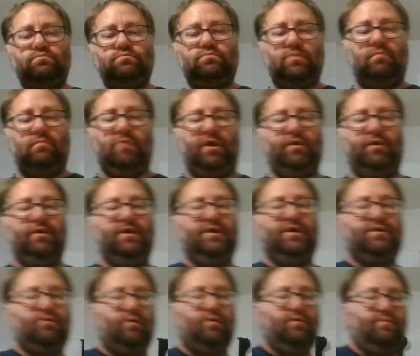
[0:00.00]
But you
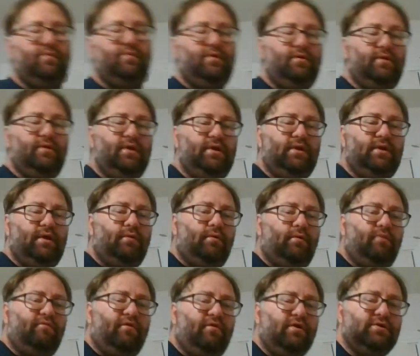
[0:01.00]
get a
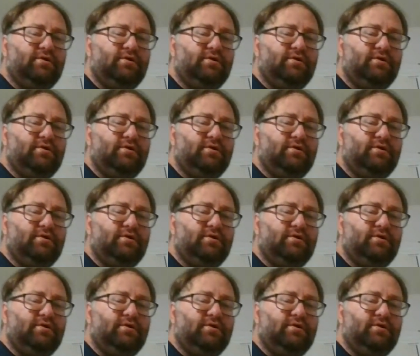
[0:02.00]
reverse